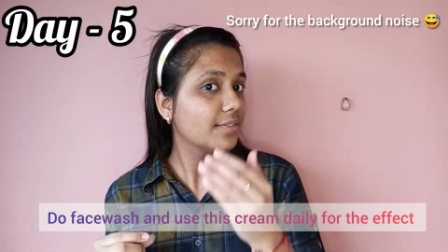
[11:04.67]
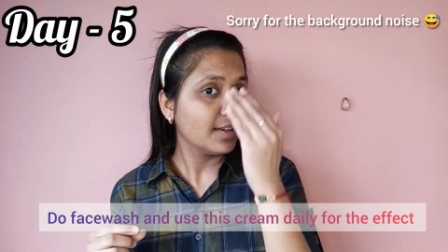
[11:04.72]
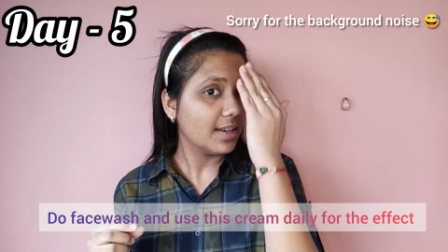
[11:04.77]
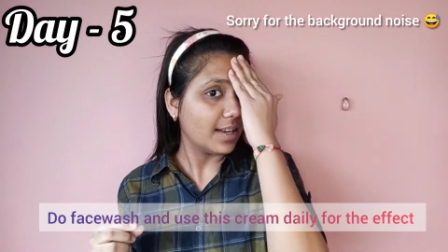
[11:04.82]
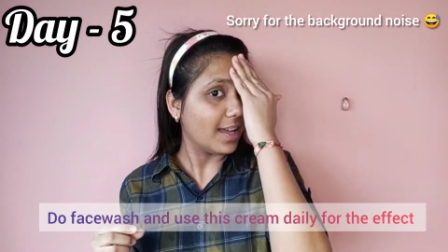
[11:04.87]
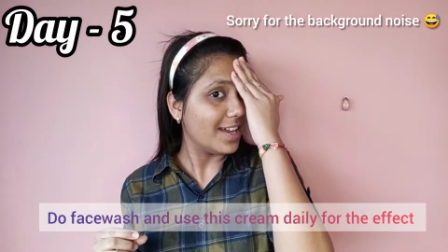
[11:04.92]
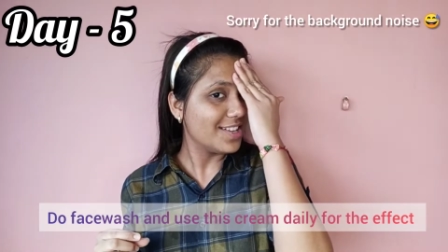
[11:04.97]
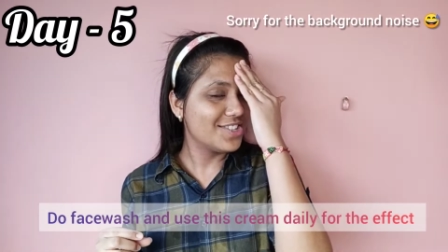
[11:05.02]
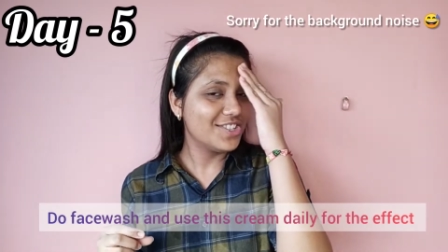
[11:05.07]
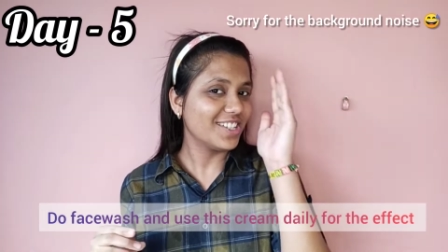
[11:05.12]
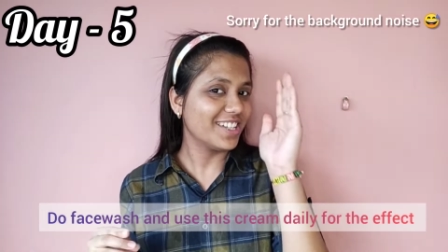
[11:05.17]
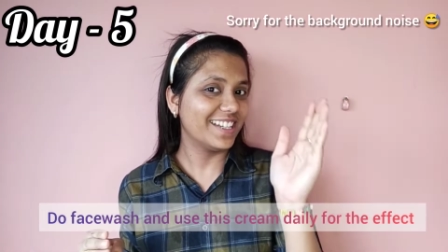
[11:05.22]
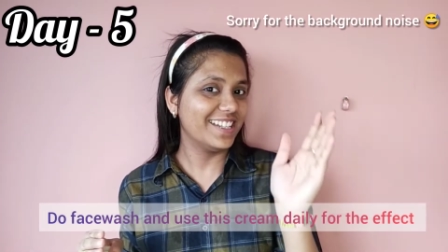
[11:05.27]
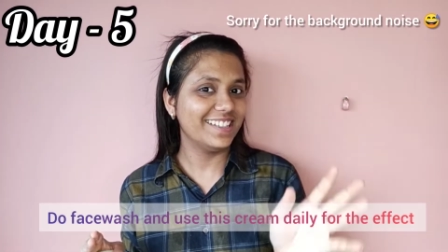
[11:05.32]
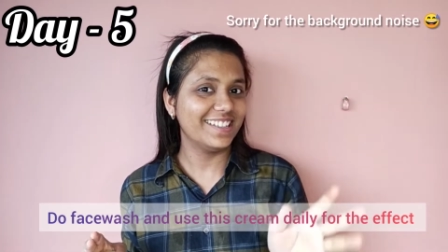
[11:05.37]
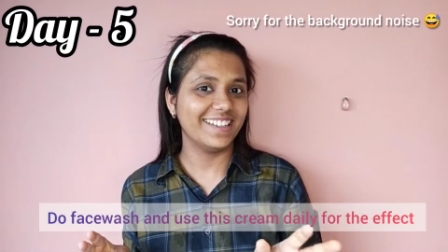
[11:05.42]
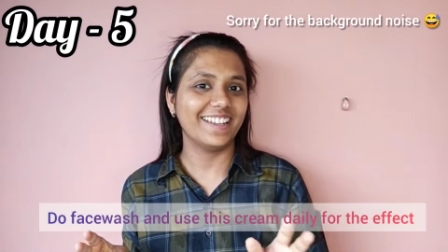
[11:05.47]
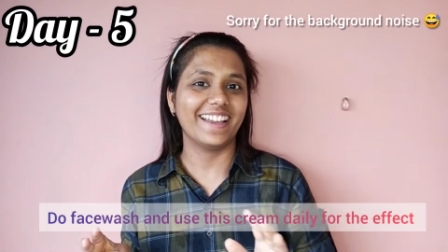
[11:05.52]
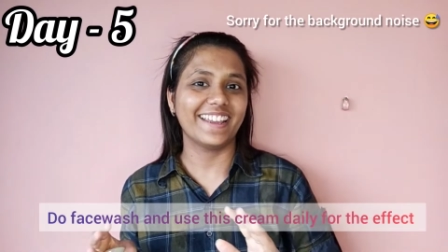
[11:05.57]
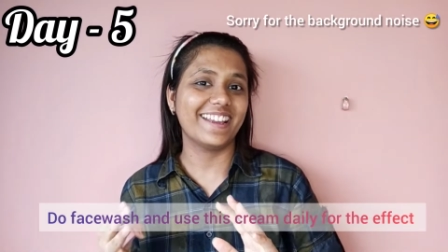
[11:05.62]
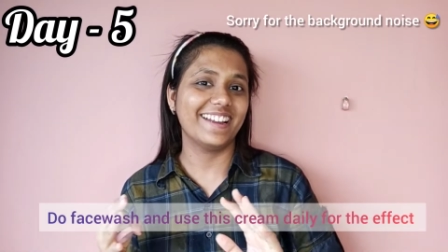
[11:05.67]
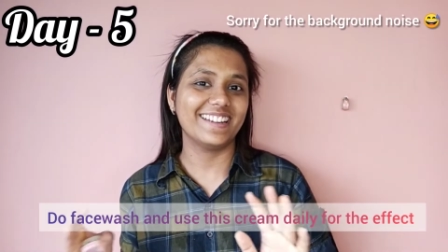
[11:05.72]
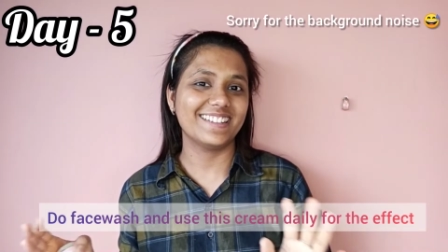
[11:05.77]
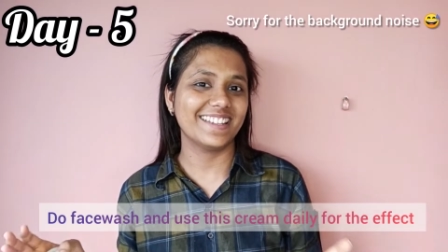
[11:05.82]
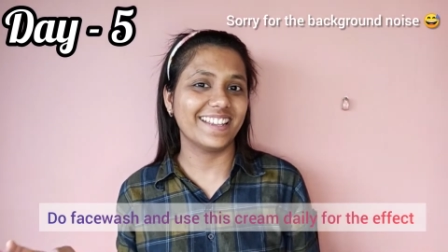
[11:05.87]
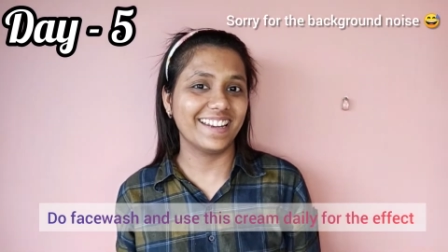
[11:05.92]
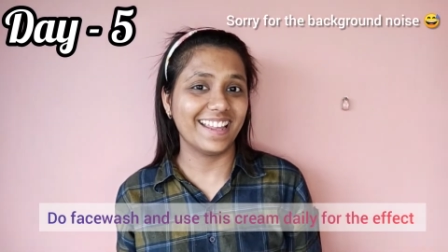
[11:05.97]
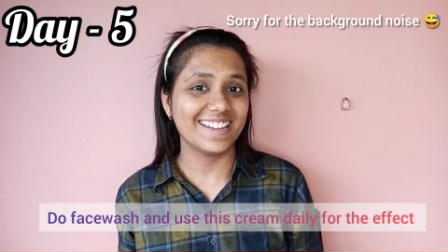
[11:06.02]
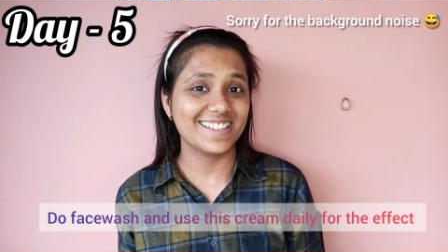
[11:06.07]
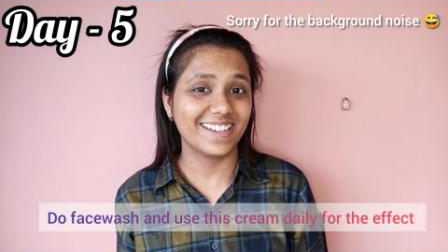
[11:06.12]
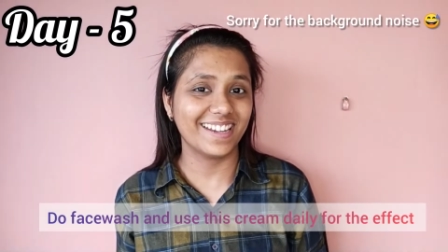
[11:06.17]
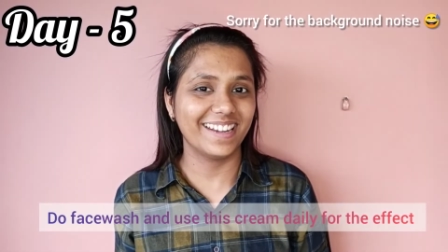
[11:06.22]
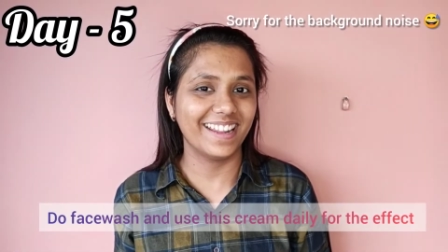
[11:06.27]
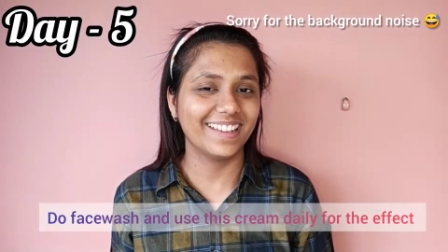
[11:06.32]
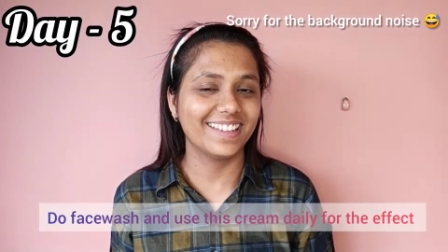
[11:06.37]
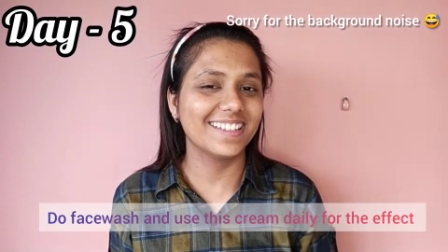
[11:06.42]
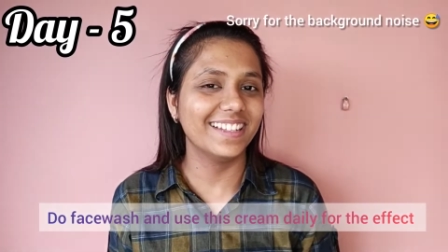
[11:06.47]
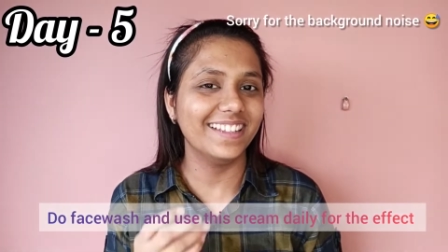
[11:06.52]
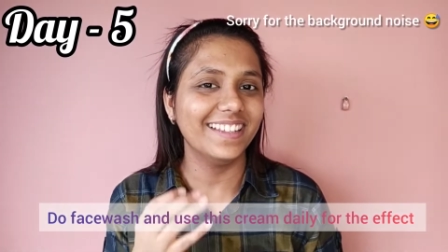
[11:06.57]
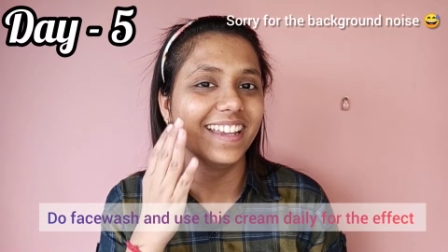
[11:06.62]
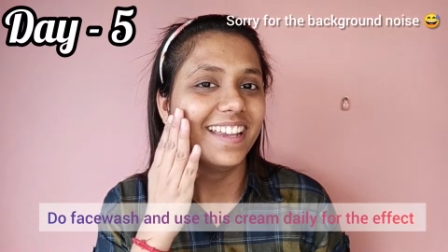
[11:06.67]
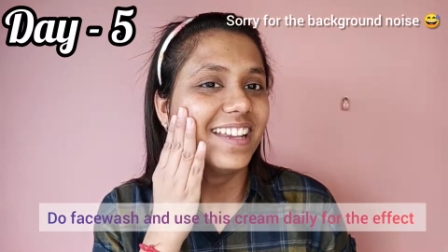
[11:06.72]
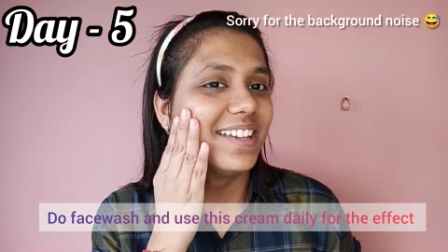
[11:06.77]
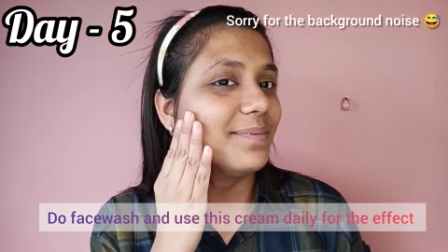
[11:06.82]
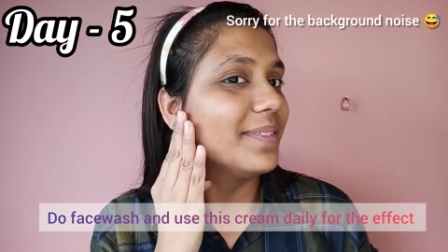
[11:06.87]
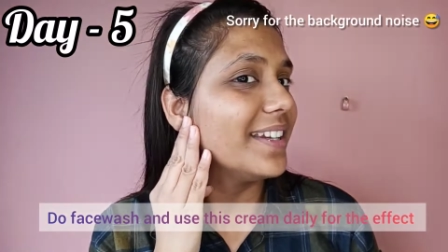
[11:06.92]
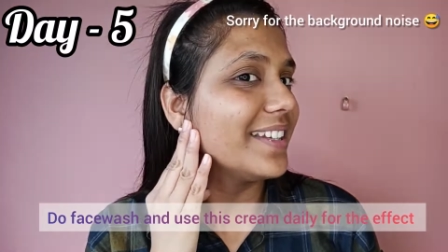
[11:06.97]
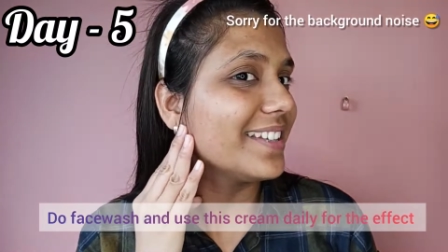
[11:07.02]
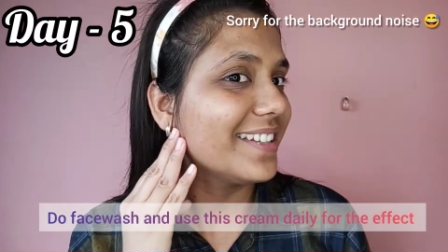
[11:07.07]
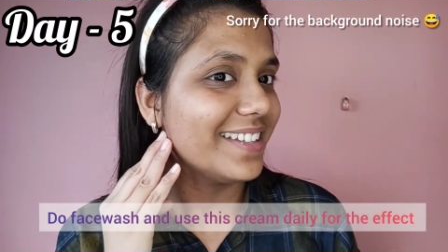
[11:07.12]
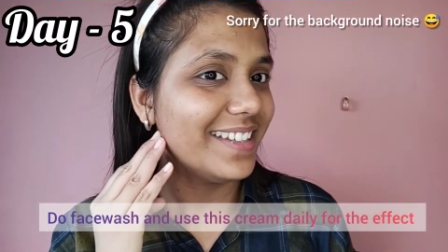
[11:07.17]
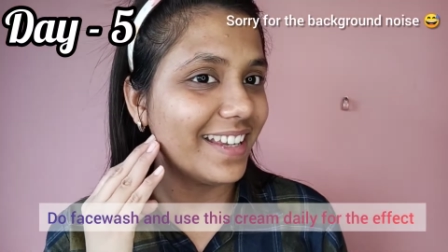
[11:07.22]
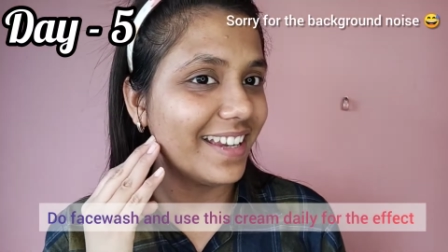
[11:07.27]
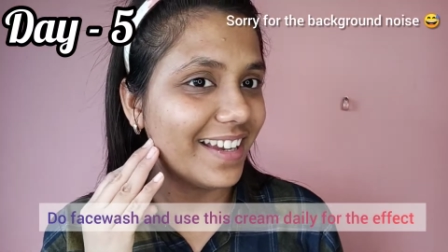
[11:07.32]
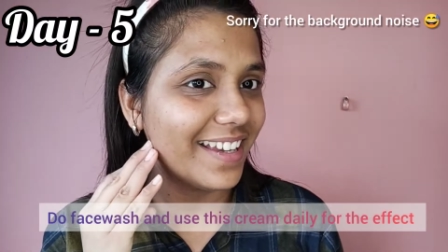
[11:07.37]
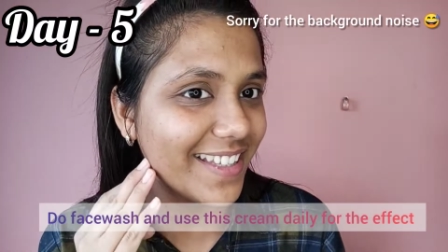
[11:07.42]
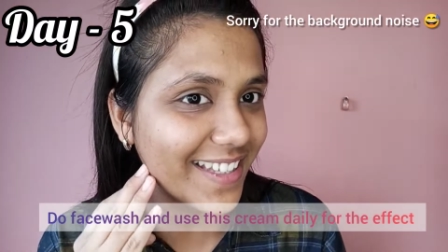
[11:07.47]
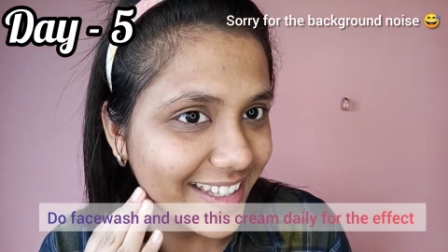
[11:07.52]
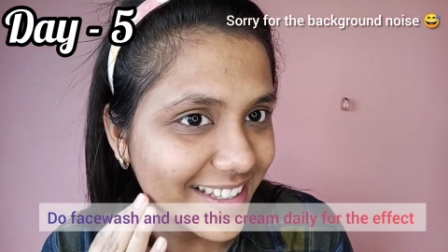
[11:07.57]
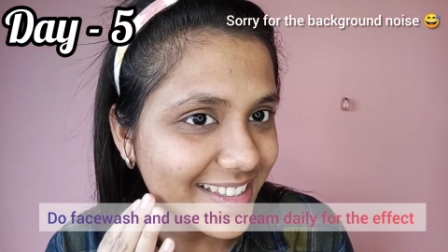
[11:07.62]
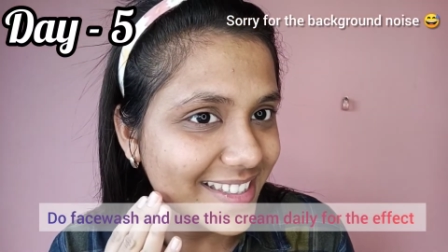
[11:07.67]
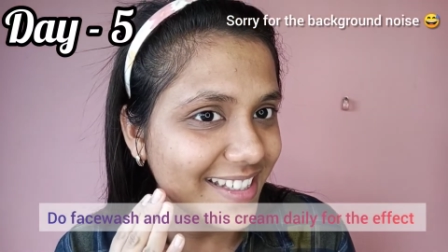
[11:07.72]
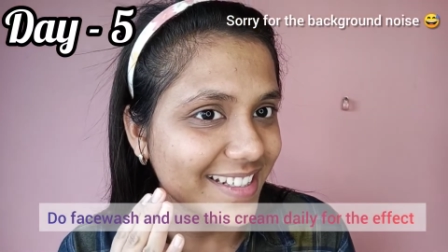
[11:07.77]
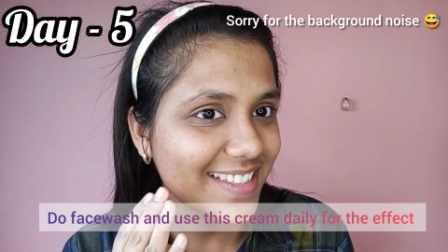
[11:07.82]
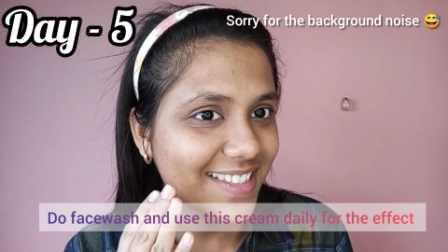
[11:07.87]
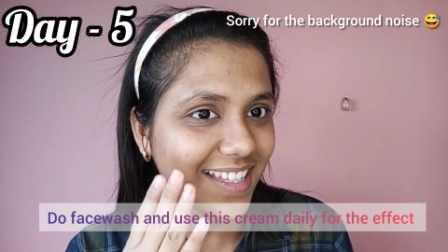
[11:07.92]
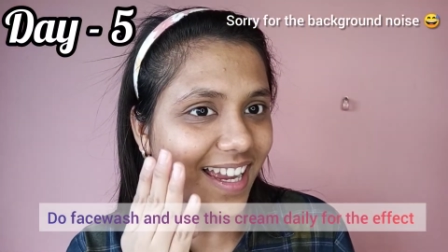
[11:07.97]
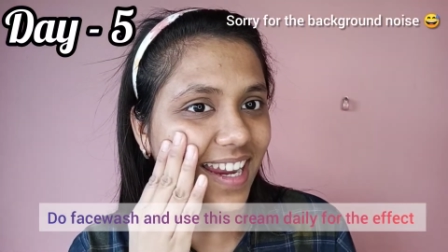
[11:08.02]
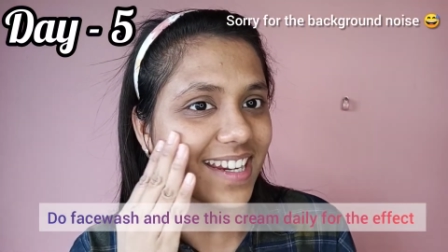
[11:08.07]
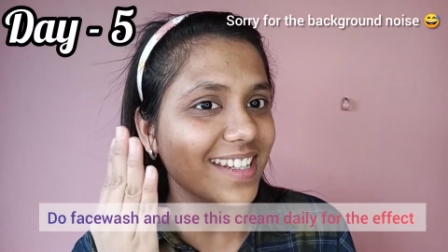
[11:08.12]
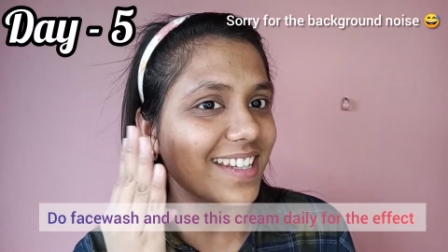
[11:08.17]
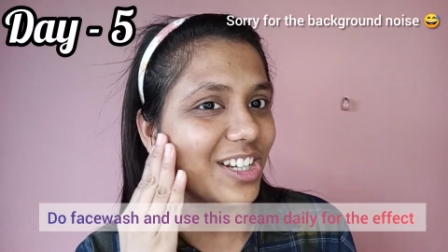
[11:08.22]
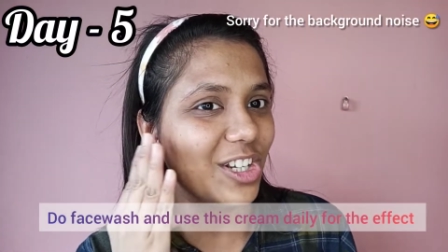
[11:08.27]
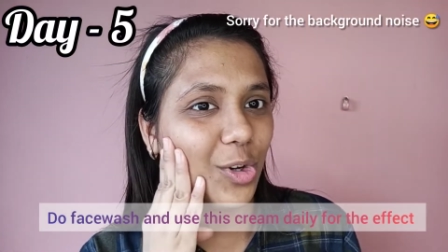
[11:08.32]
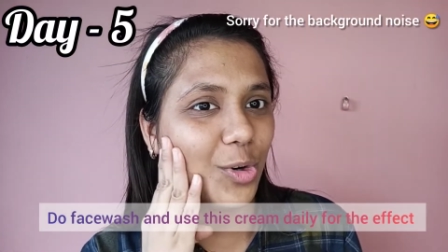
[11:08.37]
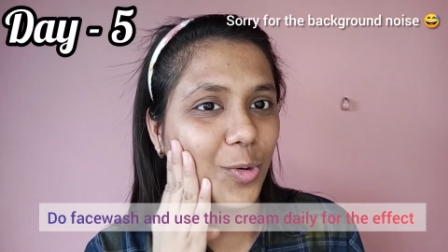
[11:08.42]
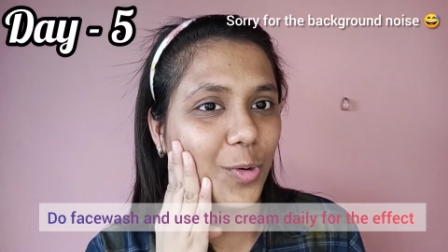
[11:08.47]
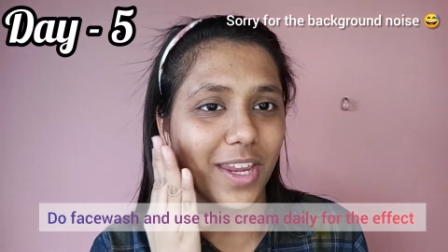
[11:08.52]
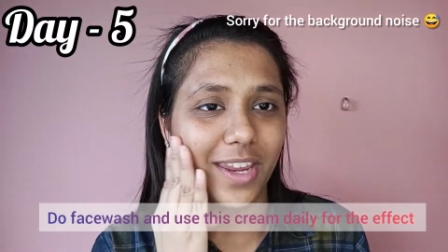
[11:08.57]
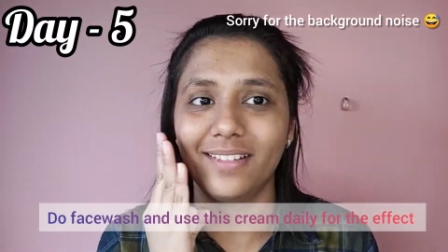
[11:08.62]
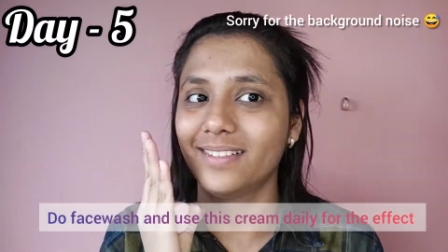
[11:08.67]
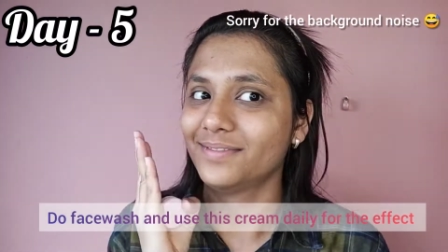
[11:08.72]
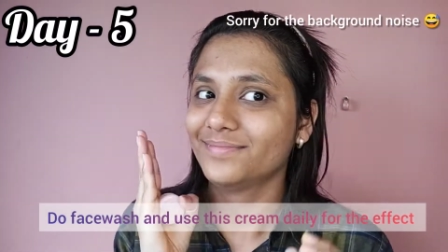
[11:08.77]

Blush, I can't say blush actually, but yeah, you can see it's kind of glowing.